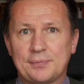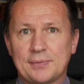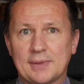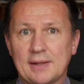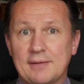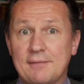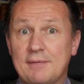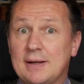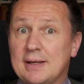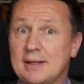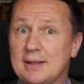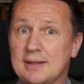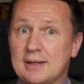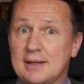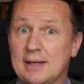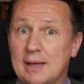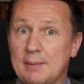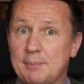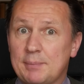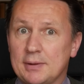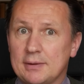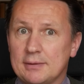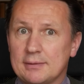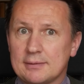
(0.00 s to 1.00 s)
if anything
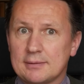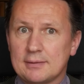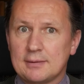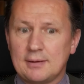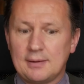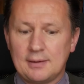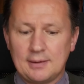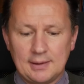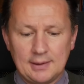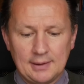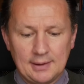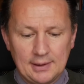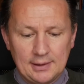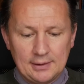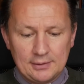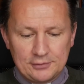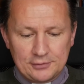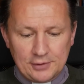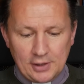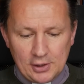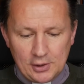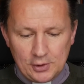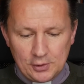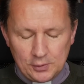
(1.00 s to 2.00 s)
happens.
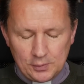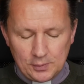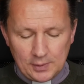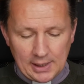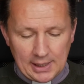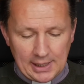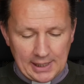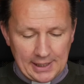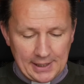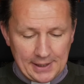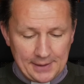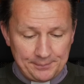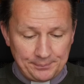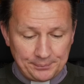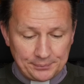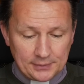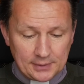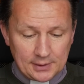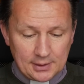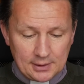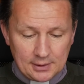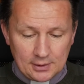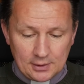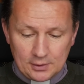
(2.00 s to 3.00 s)
So
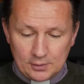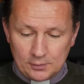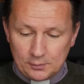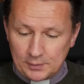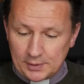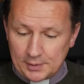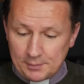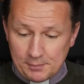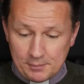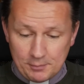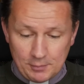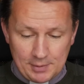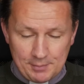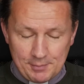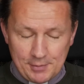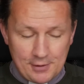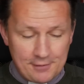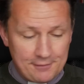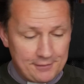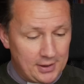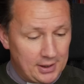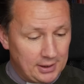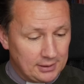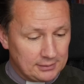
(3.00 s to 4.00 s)
we
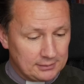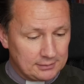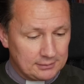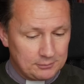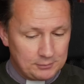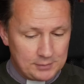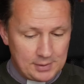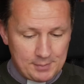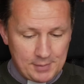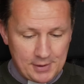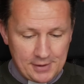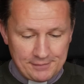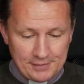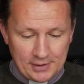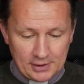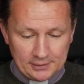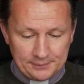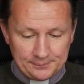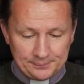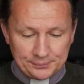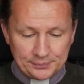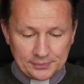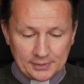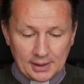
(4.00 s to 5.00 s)
move on.
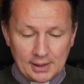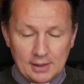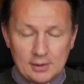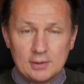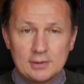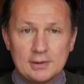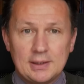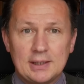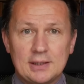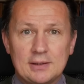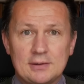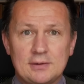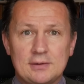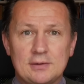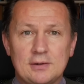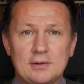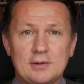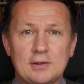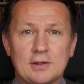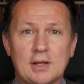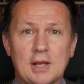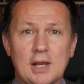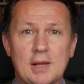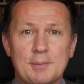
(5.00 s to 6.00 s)
The
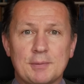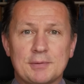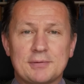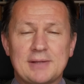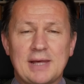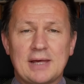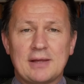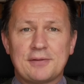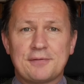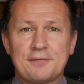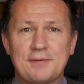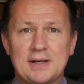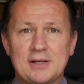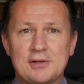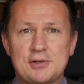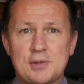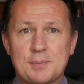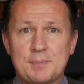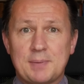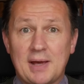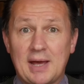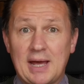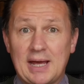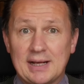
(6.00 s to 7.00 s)
Global South
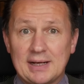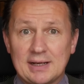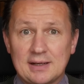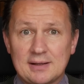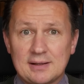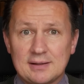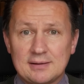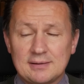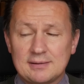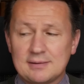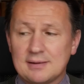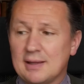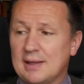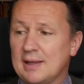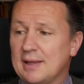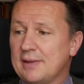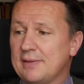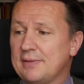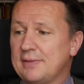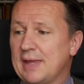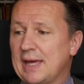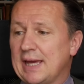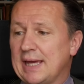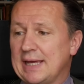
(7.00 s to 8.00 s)
Fellowship of Anglicans,
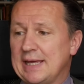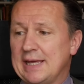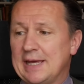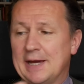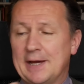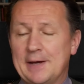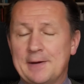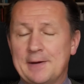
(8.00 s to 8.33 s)
they